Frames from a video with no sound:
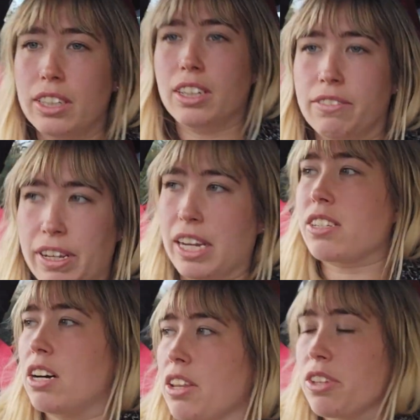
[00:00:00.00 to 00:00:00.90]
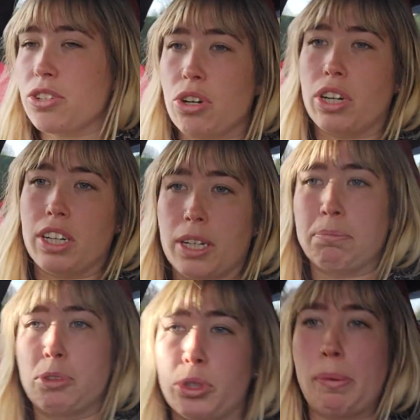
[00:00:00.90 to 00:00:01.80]
VXR, that's got a
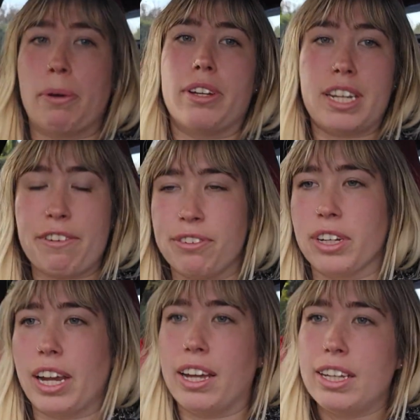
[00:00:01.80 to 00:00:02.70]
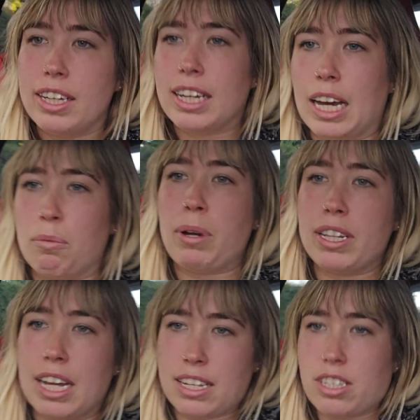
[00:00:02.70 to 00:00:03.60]
gripper diff on it, and
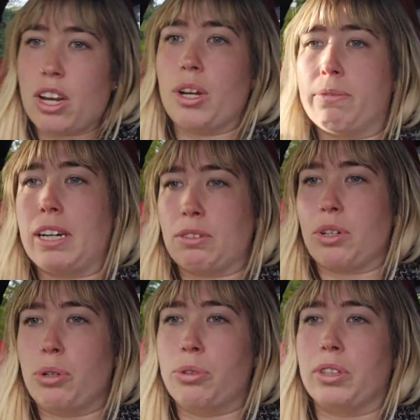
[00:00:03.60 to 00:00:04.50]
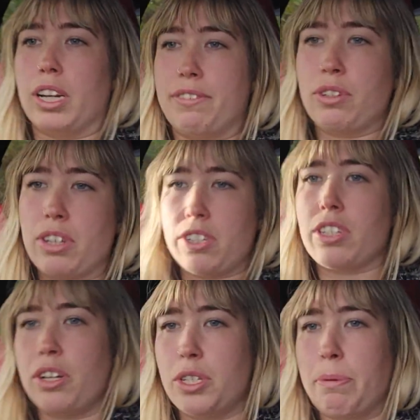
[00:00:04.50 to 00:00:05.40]
when that's going around a corner, if you're going at
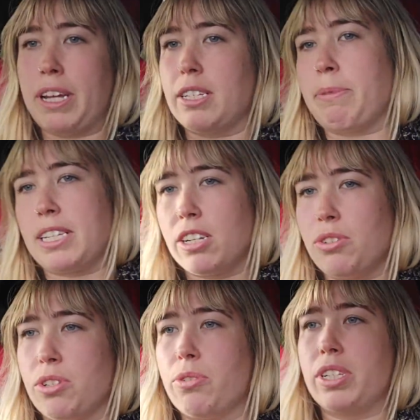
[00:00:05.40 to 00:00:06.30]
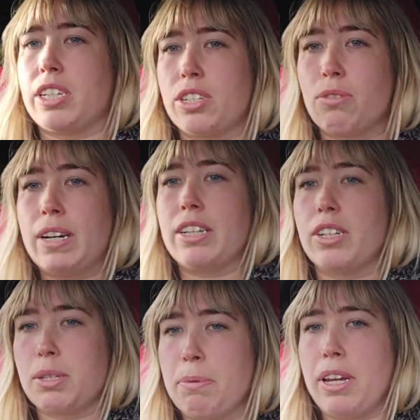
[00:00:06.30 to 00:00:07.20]
slow speeds, it makes loads of noise and it's
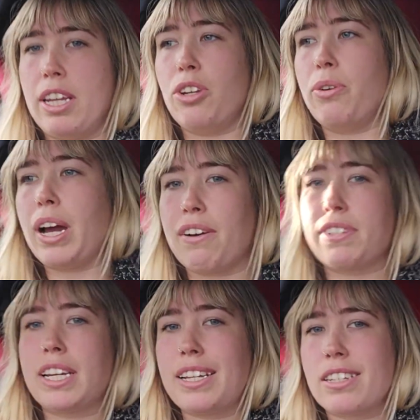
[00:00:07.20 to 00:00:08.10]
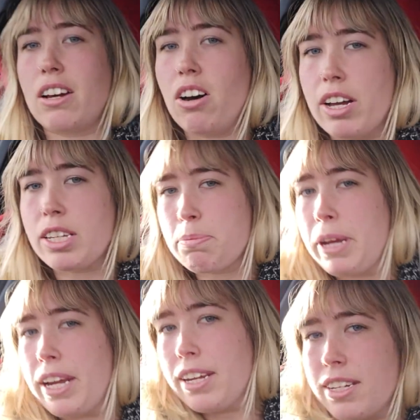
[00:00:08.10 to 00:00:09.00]
horrendous, but you have to get to higher
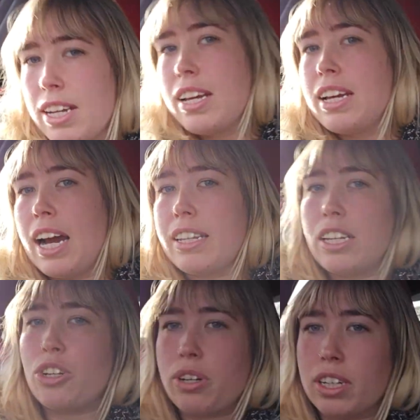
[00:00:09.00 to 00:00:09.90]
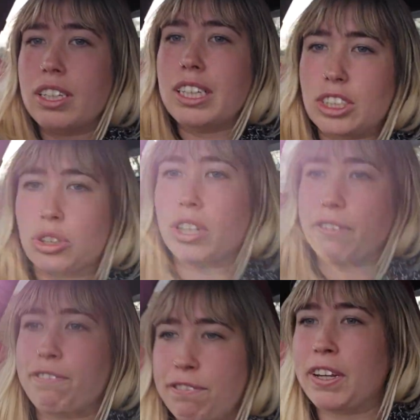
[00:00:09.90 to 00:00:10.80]
speed, and then you can literally
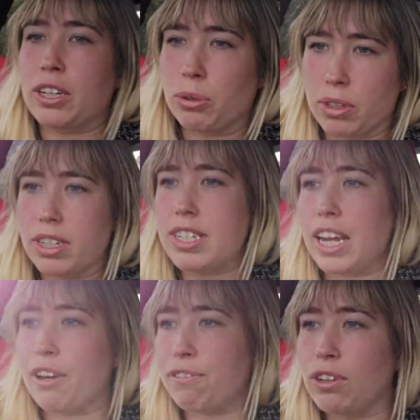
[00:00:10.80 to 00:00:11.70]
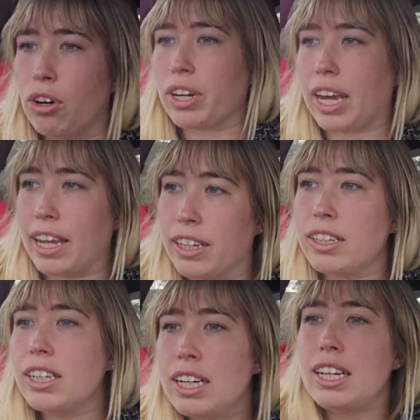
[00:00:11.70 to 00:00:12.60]
feel the diff lock in,
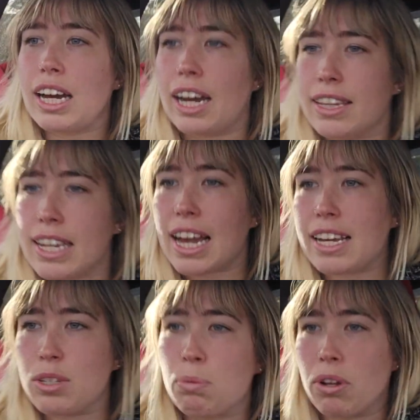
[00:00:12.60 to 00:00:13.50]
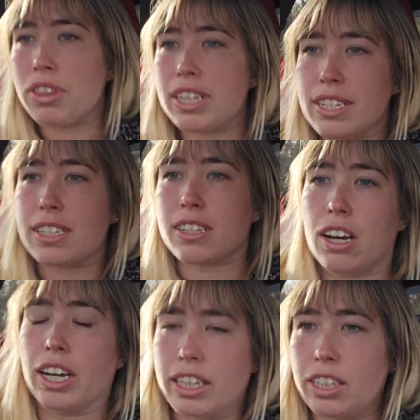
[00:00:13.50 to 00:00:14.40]
and that is what this is
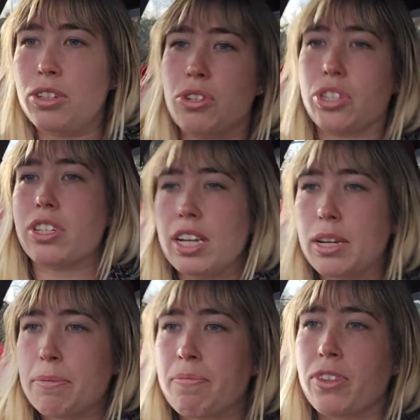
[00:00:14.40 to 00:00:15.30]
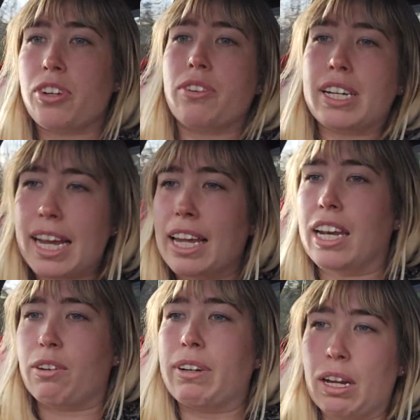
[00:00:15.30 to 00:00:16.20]
like. You nail
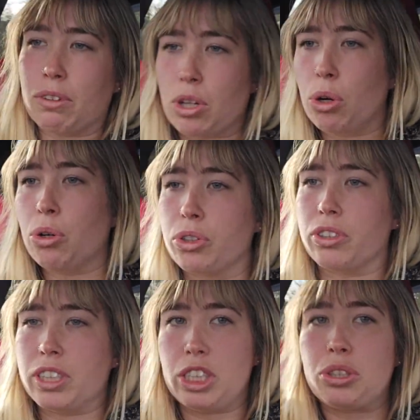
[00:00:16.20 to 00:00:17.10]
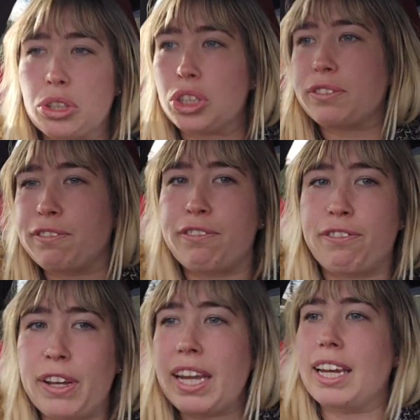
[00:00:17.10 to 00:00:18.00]
it round the corner and you can just
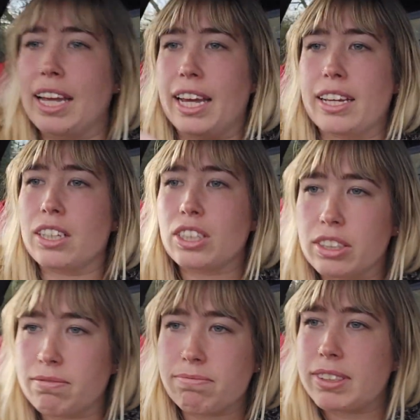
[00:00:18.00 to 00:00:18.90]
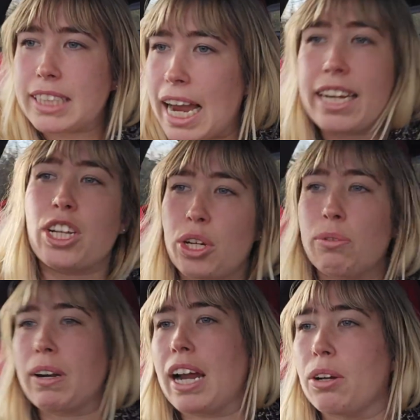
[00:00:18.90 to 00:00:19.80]
feel it take you
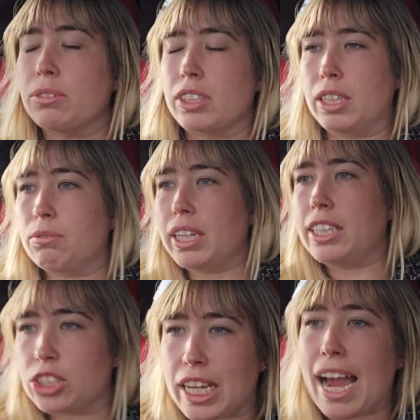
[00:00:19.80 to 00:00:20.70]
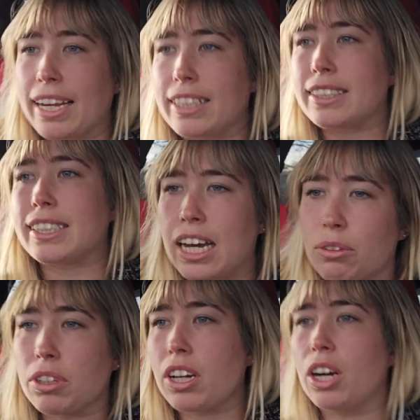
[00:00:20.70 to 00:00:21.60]
round, and it really just hankers down
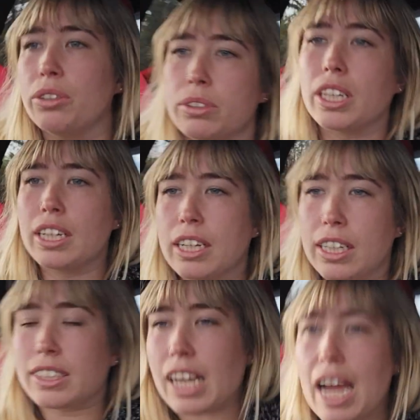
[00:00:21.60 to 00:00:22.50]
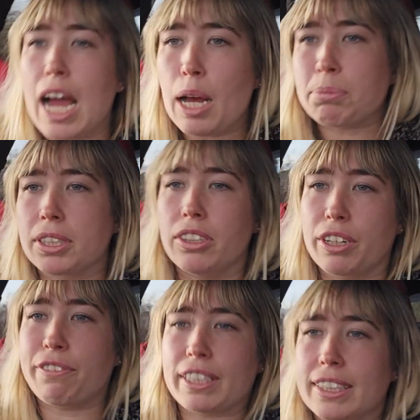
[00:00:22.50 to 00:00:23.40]
and goes.
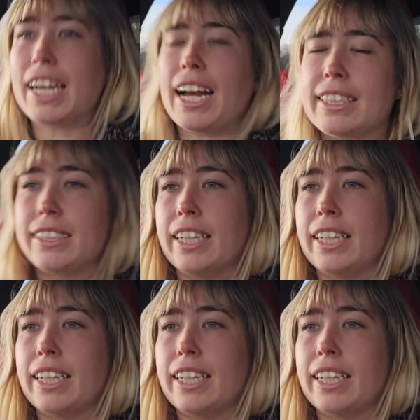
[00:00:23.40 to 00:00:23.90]
Absolutely fantastic.